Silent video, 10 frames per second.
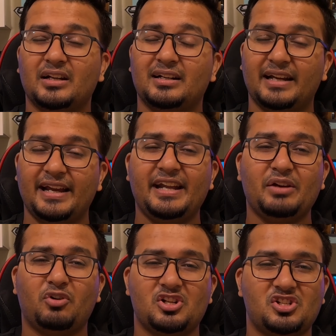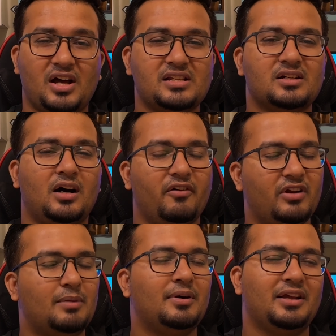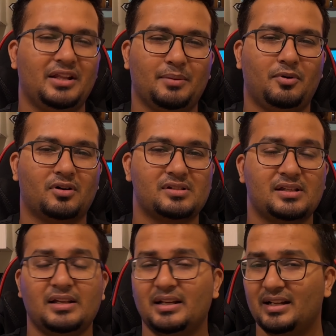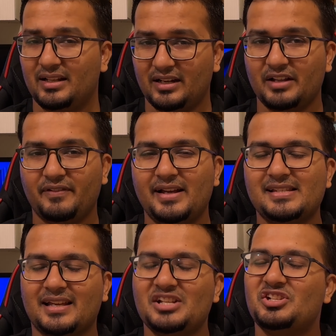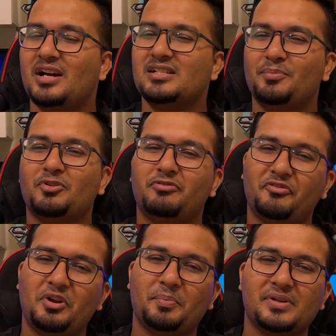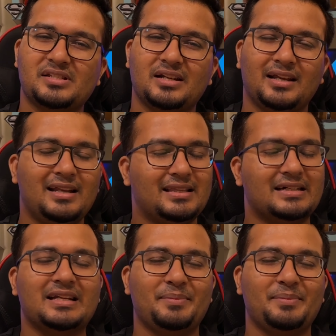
a eighty watt charger available in the box. The device can charge up to fifty percent in thirty